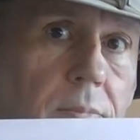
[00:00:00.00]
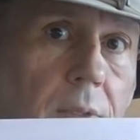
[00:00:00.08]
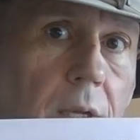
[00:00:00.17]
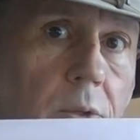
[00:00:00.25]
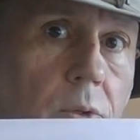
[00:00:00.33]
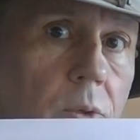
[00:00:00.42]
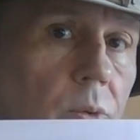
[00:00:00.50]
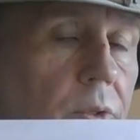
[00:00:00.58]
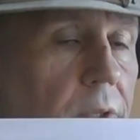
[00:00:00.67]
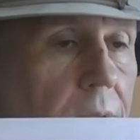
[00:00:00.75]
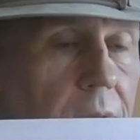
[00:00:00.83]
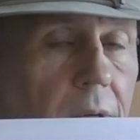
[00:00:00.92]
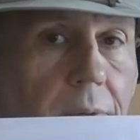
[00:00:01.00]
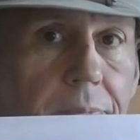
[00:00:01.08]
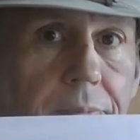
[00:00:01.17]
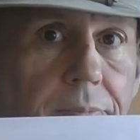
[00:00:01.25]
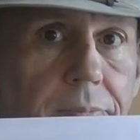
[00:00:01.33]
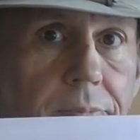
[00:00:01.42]
and you do the same thing.
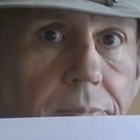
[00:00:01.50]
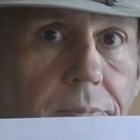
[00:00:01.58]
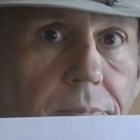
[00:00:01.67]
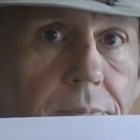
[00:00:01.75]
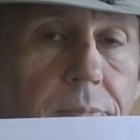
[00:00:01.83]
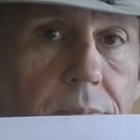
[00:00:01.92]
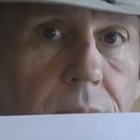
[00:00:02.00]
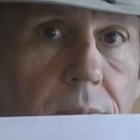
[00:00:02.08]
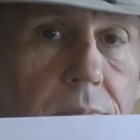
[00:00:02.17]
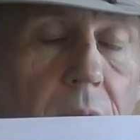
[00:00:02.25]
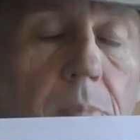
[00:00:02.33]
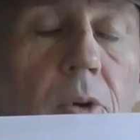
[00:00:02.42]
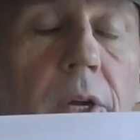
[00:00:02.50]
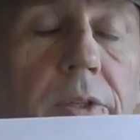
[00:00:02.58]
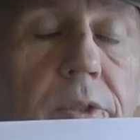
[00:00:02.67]
Memorize